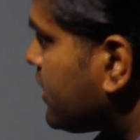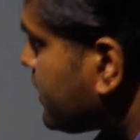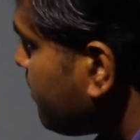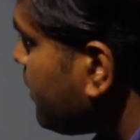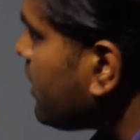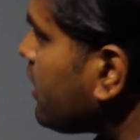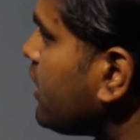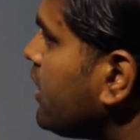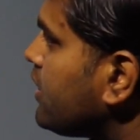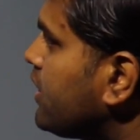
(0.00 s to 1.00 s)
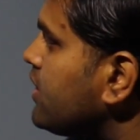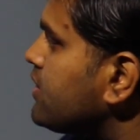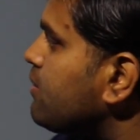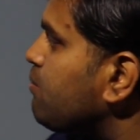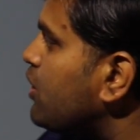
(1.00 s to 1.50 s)
Similarly, there
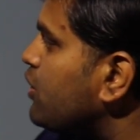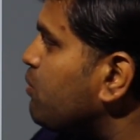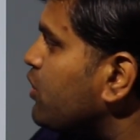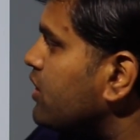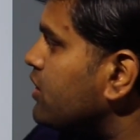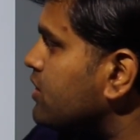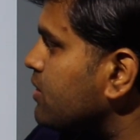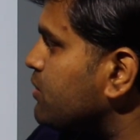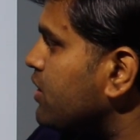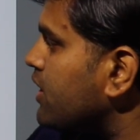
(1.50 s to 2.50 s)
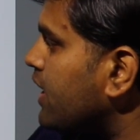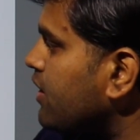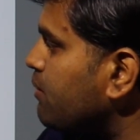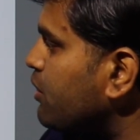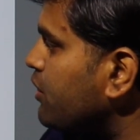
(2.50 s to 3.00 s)
is a multipotent stem cell
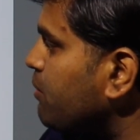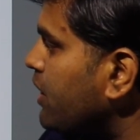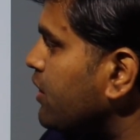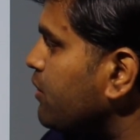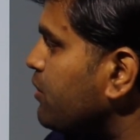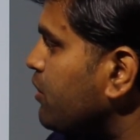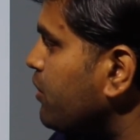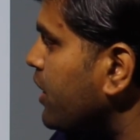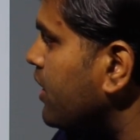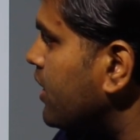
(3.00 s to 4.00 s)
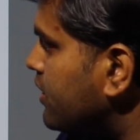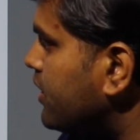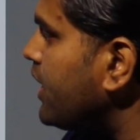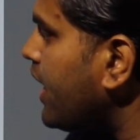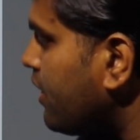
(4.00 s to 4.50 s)
that converted by the interleukin
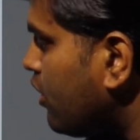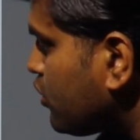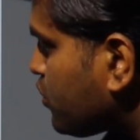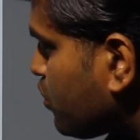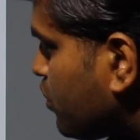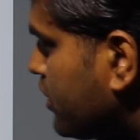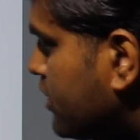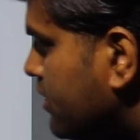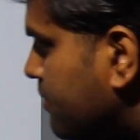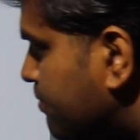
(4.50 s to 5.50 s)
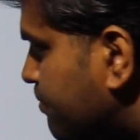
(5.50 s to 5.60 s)
3 and also this